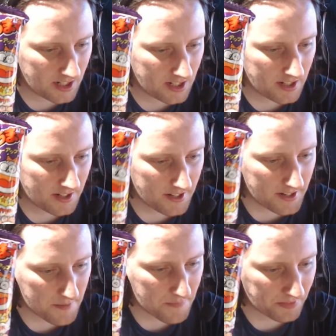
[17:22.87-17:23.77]

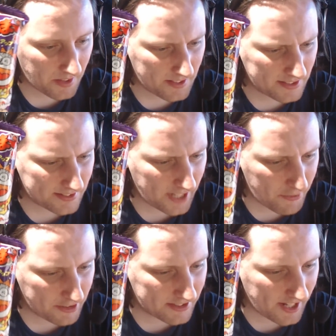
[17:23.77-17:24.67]
This savoury
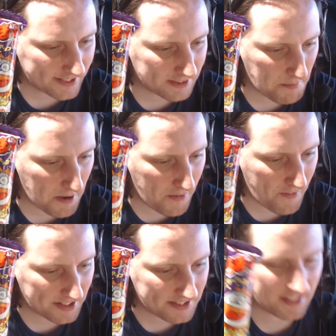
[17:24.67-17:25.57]
stick is the perfect
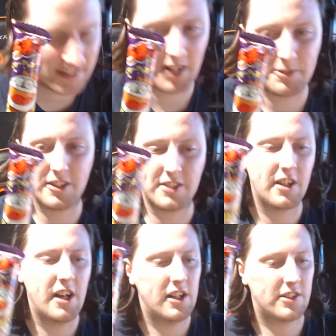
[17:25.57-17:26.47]
snack time choice.
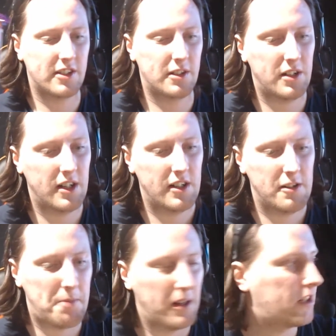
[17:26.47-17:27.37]
So,
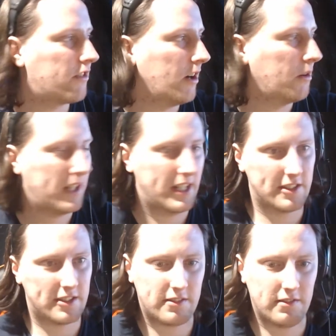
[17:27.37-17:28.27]
pollock roe
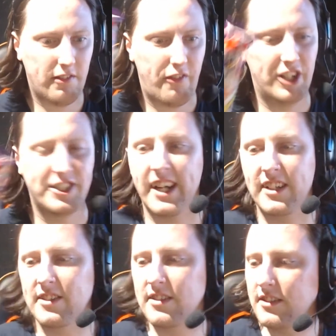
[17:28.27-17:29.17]
is fish
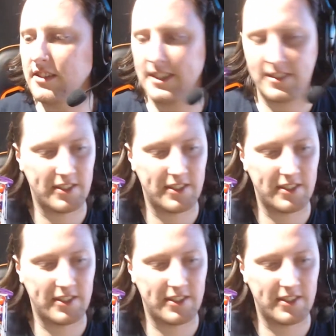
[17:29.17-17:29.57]
eggs. It's